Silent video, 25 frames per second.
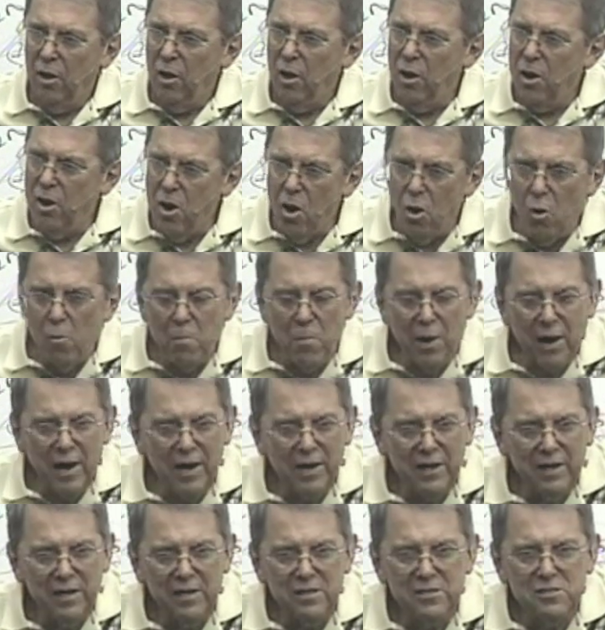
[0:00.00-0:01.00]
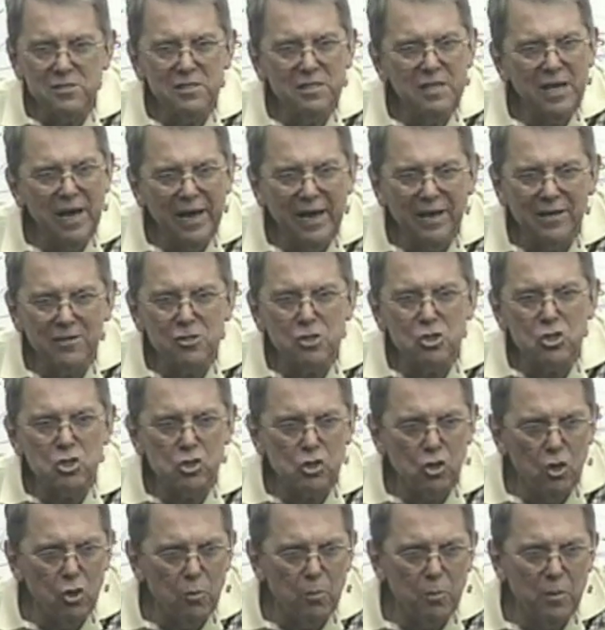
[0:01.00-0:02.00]
Nobody is that
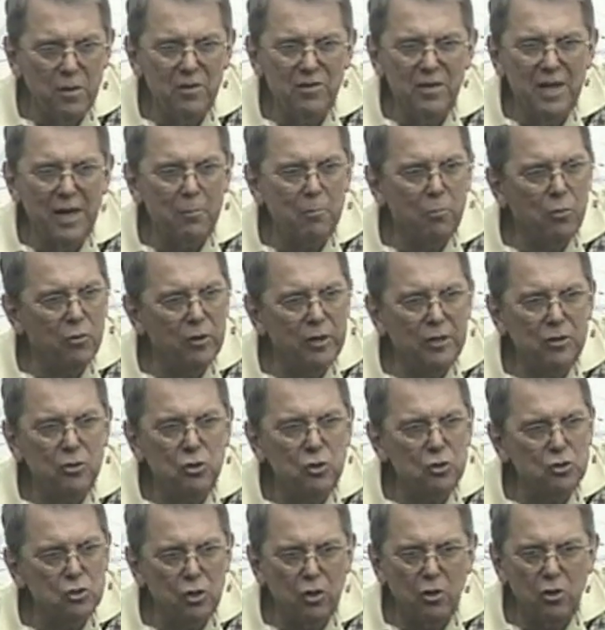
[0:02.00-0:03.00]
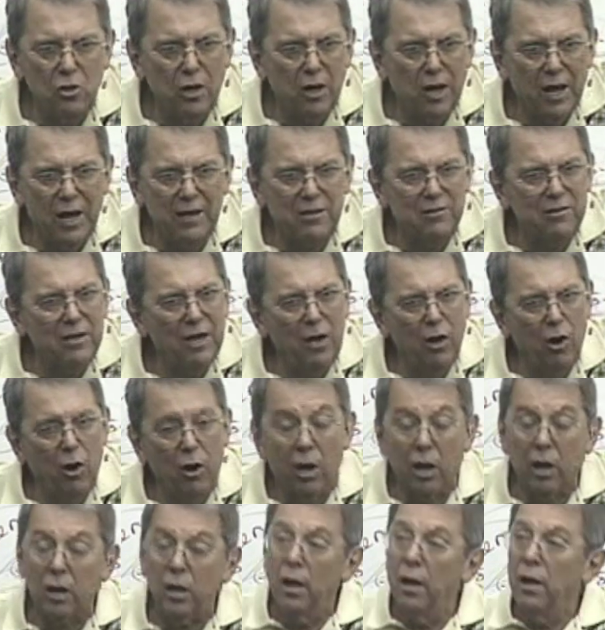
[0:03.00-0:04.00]
stupid that preachers look like they
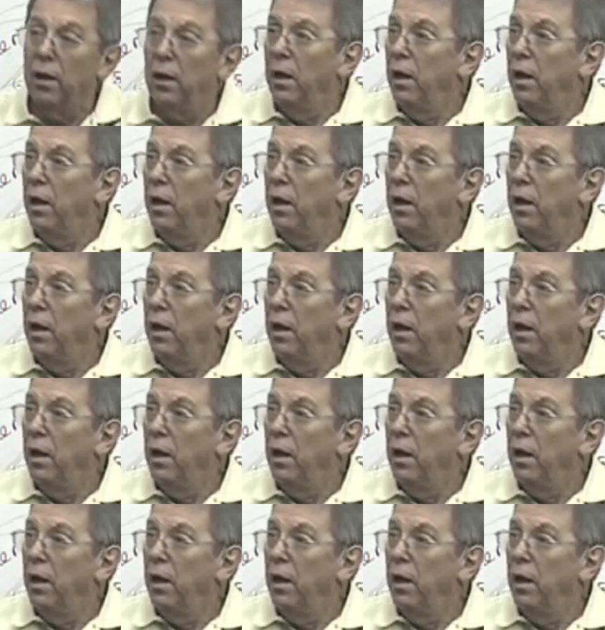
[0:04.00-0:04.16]
are. Like,